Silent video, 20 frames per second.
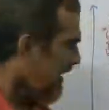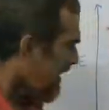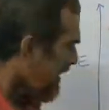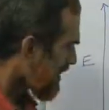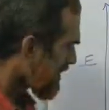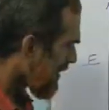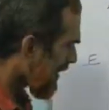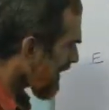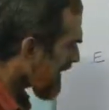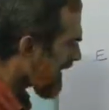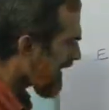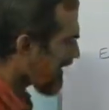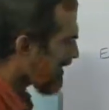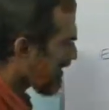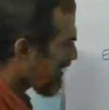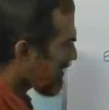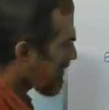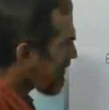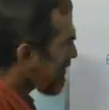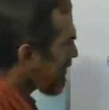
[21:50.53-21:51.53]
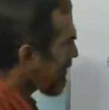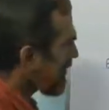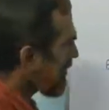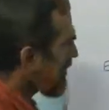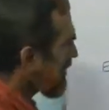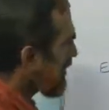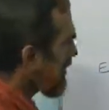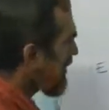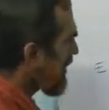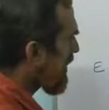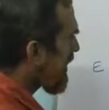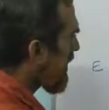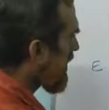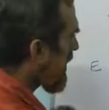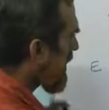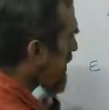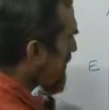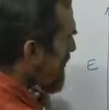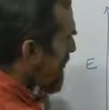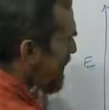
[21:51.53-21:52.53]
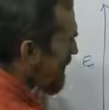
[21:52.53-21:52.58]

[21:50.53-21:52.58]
So here, if you